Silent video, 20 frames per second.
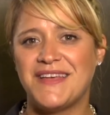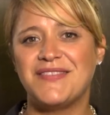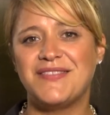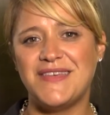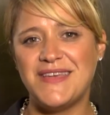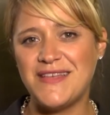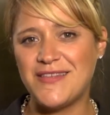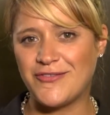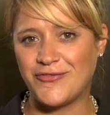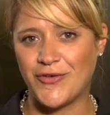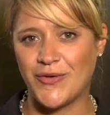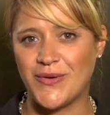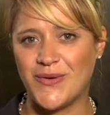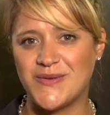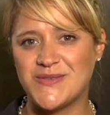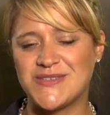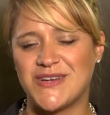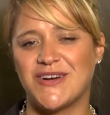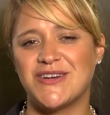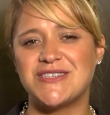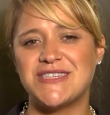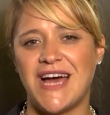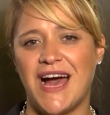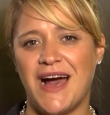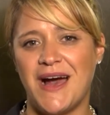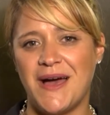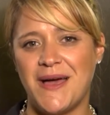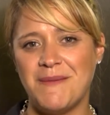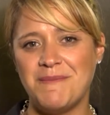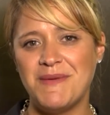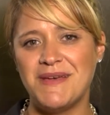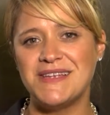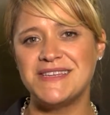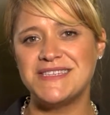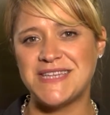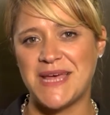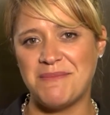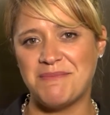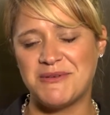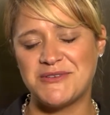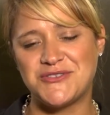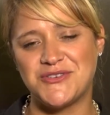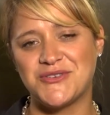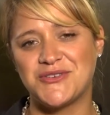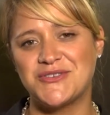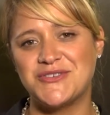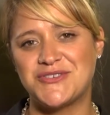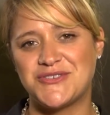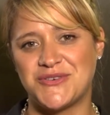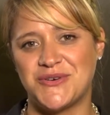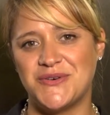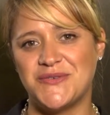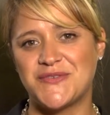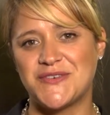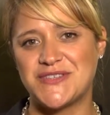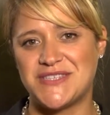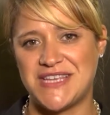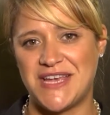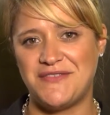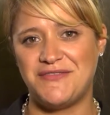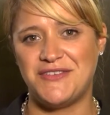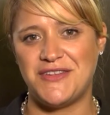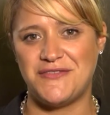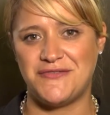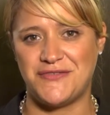These foods are time, temperature control for safety